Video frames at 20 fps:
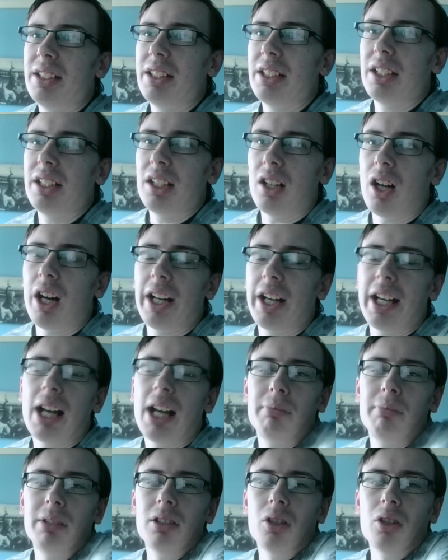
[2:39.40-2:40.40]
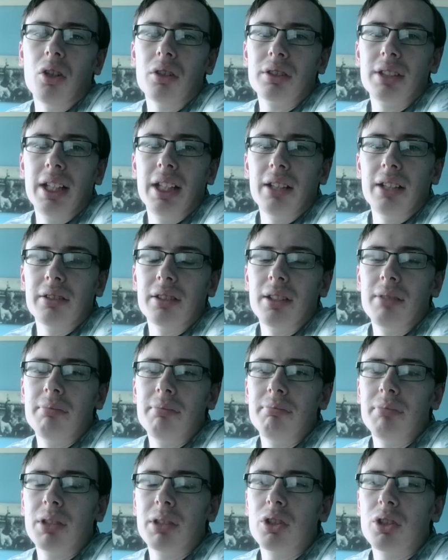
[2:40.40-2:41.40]
I am in lockdown
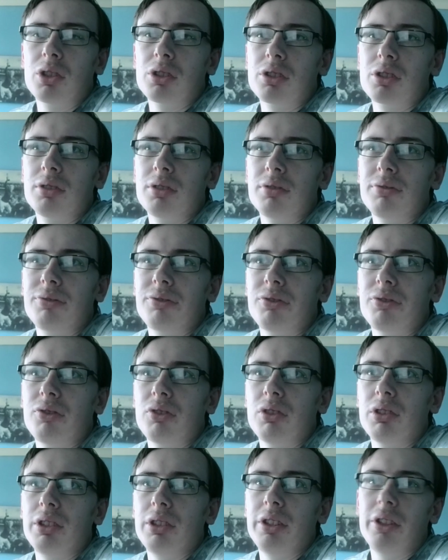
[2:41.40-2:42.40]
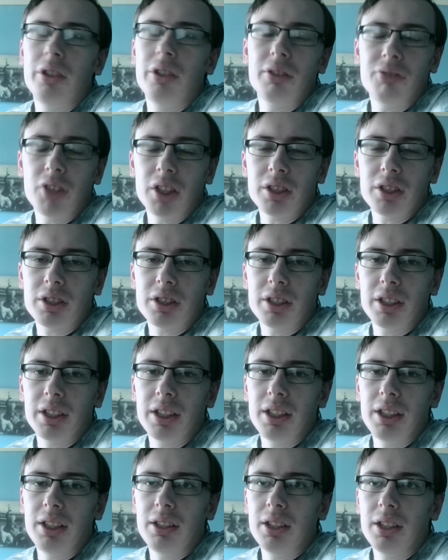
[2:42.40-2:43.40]
because of
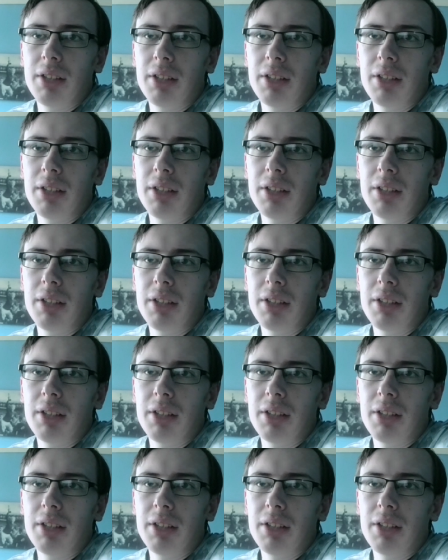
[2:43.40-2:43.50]
university.